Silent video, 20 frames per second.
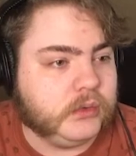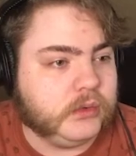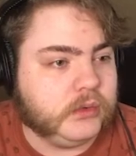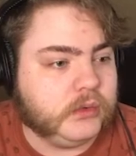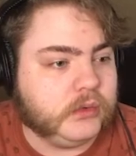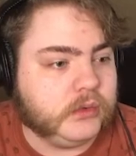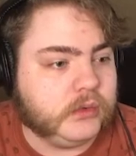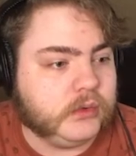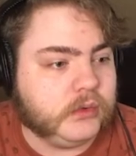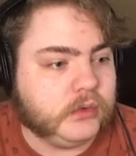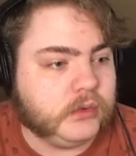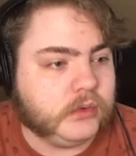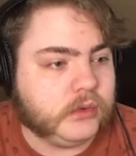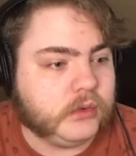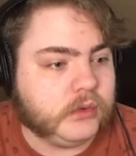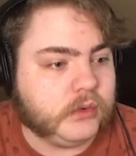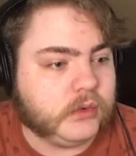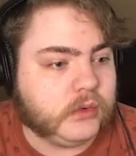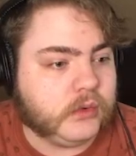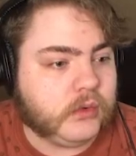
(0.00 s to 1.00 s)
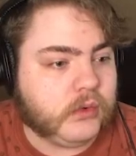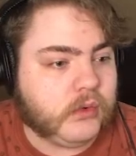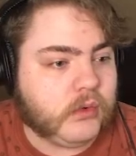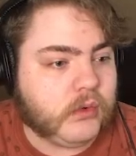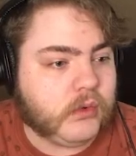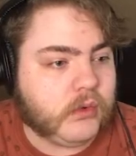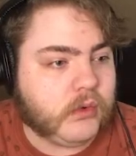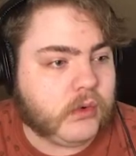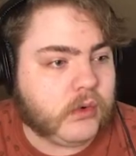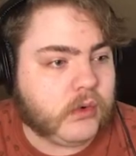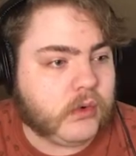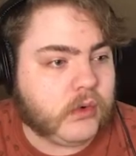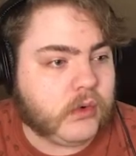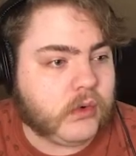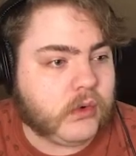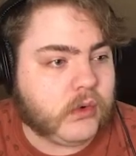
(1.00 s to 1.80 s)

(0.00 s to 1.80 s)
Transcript: (no one is talking)